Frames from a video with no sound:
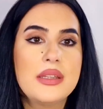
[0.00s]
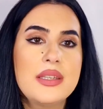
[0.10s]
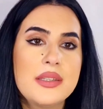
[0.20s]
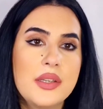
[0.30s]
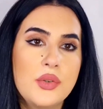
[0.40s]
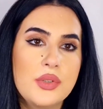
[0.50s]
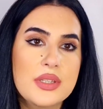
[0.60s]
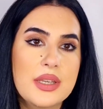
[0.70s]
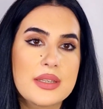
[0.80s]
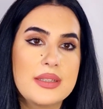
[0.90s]
This is a
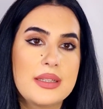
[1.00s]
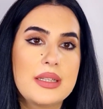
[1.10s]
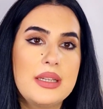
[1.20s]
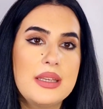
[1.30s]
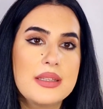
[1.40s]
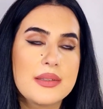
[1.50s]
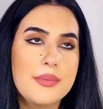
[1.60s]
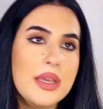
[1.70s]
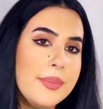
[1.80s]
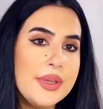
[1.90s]
unisex that leans
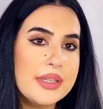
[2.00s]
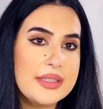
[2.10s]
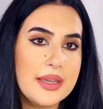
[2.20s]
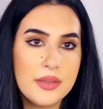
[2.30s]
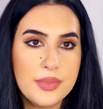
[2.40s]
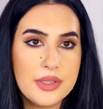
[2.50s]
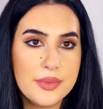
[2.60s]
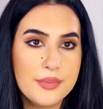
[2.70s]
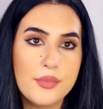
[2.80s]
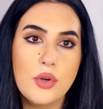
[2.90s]
maybe a tad bit
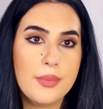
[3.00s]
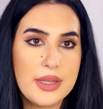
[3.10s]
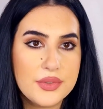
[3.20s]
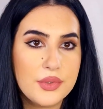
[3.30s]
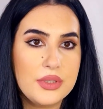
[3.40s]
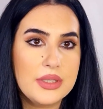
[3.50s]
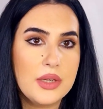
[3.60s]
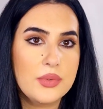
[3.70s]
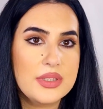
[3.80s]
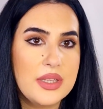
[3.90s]
more masculine,
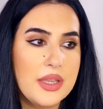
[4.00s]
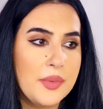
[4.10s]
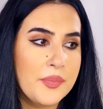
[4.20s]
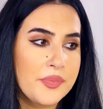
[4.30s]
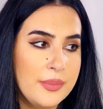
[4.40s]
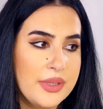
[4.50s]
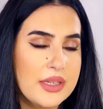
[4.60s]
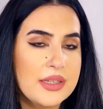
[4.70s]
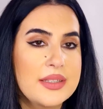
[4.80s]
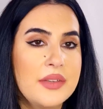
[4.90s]
I would say,
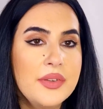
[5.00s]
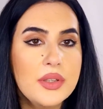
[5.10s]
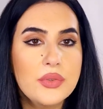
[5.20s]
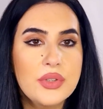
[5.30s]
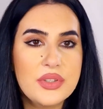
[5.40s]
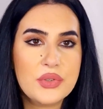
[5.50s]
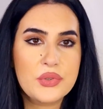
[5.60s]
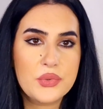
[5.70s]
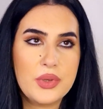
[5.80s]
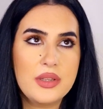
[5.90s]
because even though this
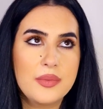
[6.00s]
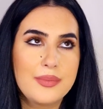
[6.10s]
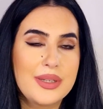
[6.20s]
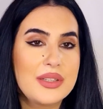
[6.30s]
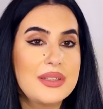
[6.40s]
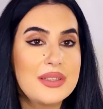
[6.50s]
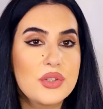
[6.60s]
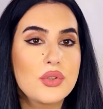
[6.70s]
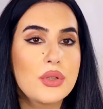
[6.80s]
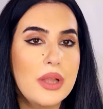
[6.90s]
is sweet, but this
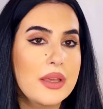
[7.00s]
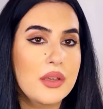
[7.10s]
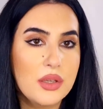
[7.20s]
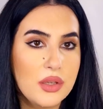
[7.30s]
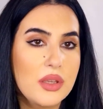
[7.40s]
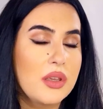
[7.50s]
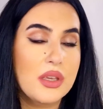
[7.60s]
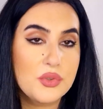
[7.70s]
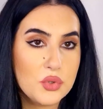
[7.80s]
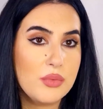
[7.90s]
is not like
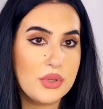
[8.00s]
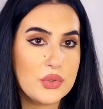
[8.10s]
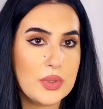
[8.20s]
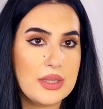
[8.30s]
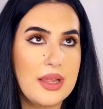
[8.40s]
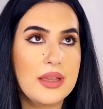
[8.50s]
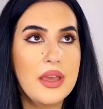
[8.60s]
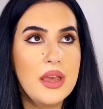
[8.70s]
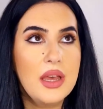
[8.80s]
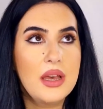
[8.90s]
extremely sweet. Like
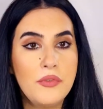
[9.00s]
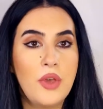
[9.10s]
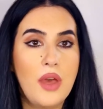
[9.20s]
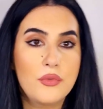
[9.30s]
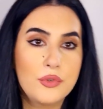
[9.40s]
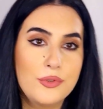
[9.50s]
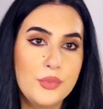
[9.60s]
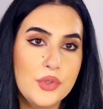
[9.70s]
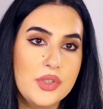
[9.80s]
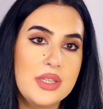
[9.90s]
if you have Oud
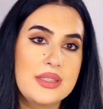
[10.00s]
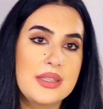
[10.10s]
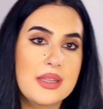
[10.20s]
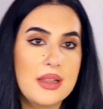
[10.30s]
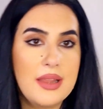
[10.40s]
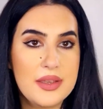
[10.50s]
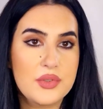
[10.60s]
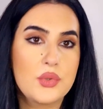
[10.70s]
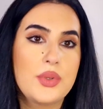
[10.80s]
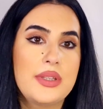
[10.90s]
Mood, it's
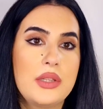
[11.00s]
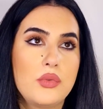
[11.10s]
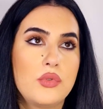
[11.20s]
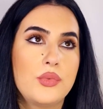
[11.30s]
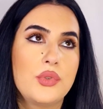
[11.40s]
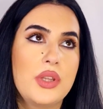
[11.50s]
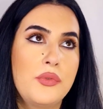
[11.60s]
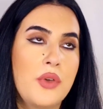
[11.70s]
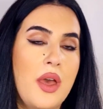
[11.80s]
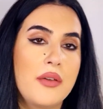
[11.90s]
less sweet than Oud Mood.
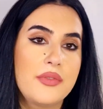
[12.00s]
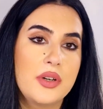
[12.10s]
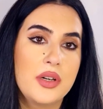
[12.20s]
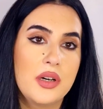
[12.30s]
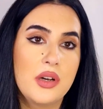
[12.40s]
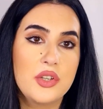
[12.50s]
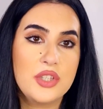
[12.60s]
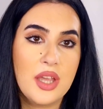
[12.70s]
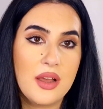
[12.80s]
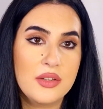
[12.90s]
If you have
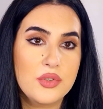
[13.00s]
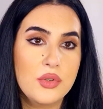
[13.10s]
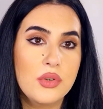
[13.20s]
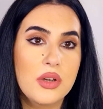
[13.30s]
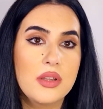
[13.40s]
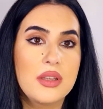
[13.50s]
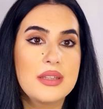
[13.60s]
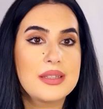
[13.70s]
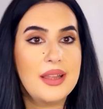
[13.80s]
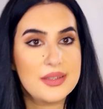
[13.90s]
Sheikh Al Shur,
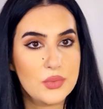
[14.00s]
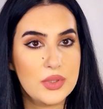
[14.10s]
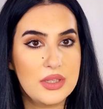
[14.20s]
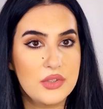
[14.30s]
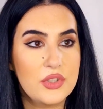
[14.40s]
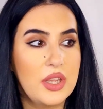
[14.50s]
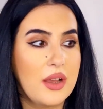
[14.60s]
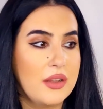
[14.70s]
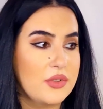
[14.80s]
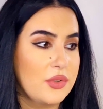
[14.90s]
it's less sweet than
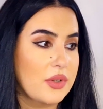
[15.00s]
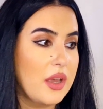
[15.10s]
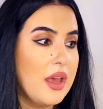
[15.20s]
Sheikh Al Shur.